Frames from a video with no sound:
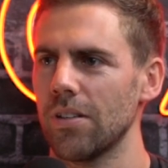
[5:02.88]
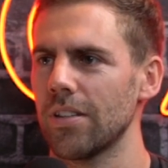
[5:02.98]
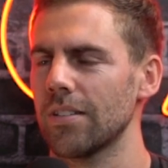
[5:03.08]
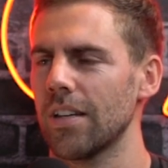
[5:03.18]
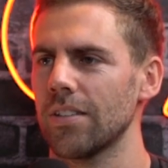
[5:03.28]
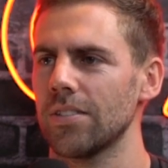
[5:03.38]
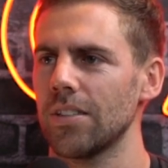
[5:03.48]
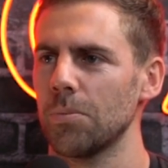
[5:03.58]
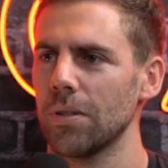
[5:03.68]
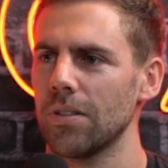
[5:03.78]
lot, like you
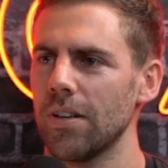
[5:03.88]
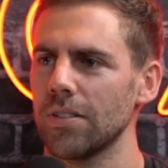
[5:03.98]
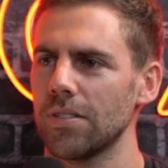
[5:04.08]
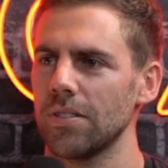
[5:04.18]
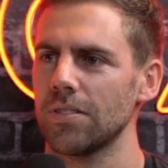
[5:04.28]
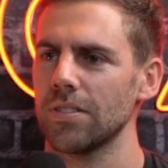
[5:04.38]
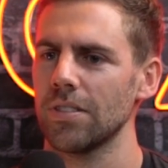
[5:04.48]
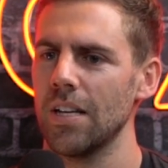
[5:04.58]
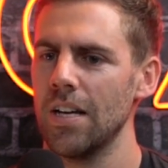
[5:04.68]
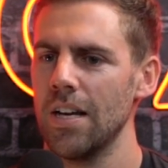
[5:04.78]
said, but no
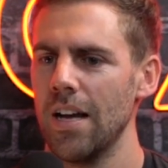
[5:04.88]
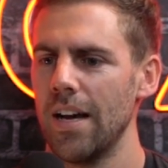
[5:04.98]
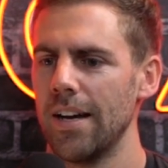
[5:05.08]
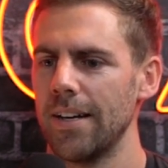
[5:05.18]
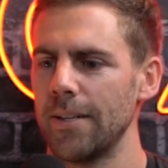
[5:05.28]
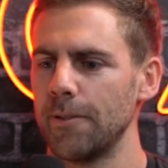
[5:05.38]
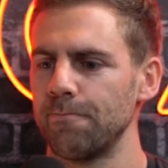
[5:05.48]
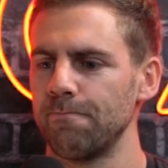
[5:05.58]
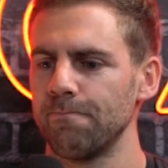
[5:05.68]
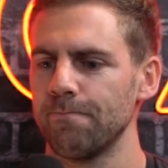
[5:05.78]
excuses.
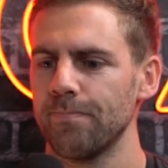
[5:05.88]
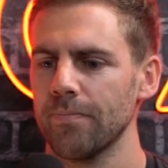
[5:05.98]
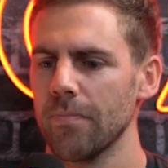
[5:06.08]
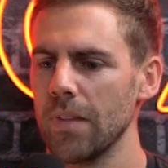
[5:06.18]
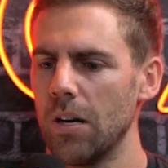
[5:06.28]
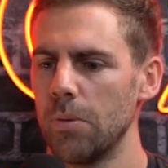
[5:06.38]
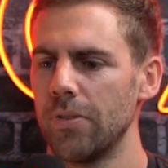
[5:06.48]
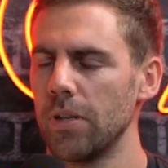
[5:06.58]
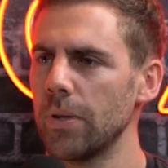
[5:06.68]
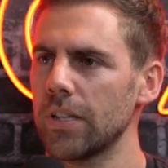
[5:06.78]

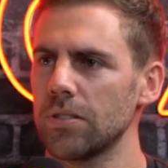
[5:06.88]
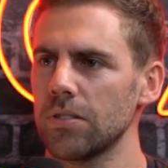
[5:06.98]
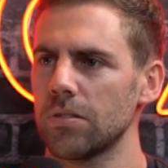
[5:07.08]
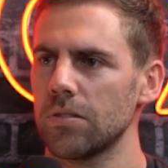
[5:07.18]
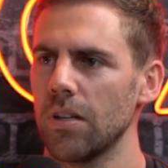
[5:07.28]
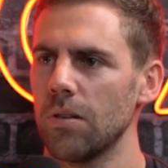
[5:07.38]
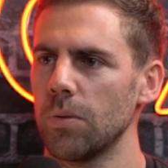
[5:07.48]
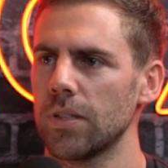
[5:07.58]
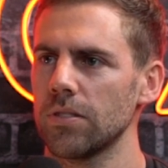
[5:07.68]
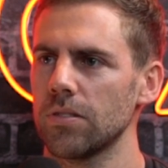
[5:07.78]
Hopefully we can just
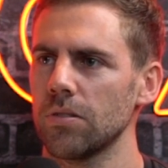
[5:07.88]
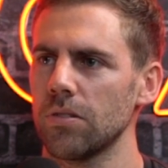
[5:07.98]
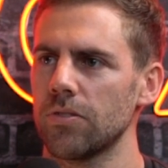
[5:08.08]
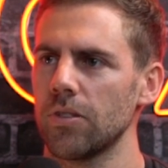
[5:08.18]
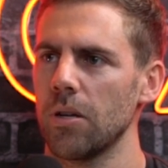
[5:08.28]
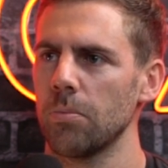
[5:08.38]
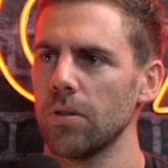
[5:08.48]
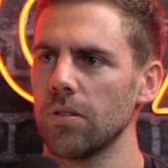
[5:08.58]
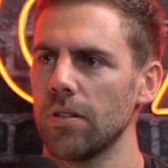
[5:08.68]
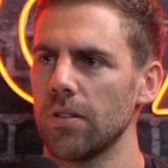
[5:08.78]
sort of try and
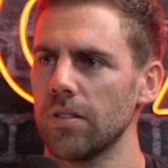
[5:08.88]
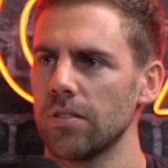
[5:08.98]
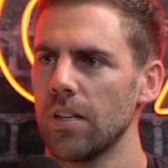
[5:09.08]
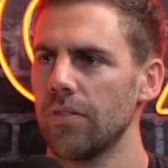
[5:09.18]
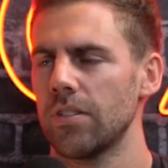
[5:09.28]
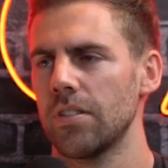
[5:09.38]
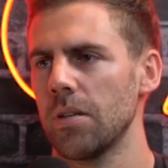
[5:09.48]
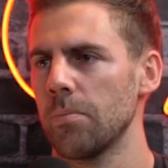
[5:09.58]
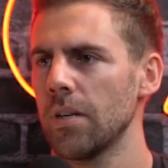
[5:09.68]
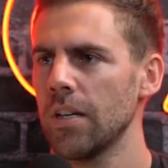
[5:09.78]
build on this. Every
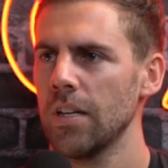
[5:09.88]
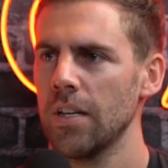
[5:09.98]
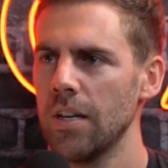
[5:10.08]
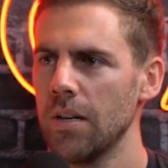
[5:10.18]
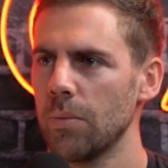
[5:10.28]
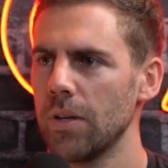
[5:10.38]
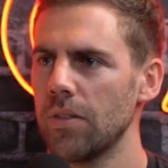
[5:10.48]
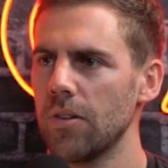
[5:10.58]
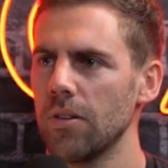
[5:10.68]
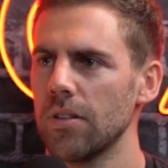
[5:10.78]
team
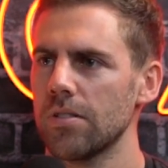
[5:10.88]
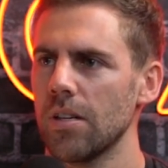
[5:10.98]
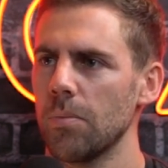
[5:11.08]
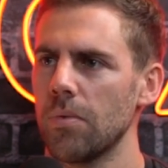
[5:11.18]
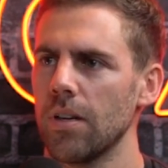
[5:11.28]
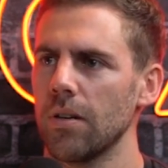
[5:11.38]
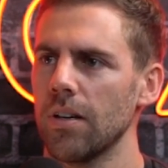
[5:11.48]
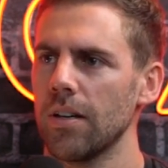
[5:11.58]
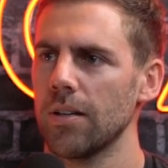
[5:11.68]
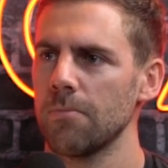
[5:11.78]
went through the same thing,
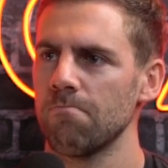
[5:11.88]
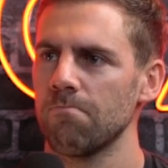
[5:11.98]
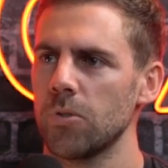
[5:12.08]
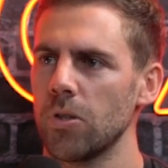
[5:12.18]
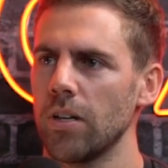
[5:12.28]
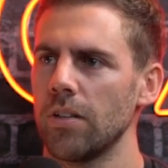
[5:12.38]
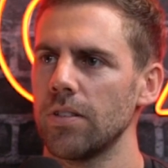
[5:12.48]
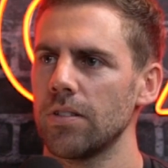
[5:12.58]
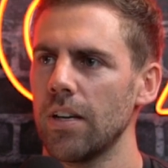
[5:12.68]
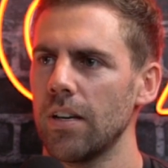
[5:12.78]
trying to
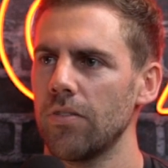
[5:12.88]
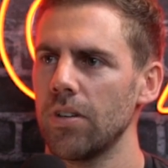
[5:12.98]
retain